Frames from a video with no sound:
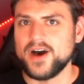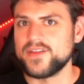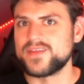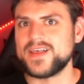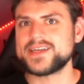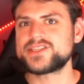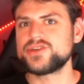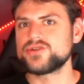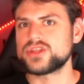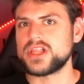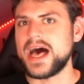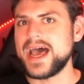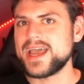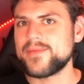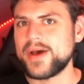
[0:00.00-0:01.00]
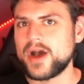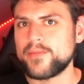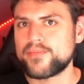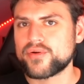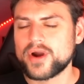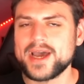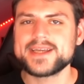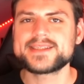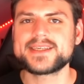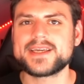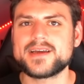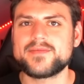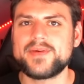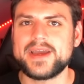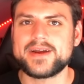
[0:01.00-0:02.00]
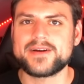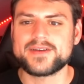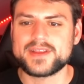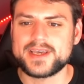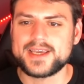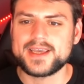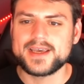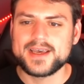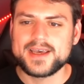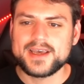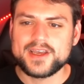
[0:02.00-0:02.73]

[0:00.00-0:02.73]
unless you lie about pricing, apparently,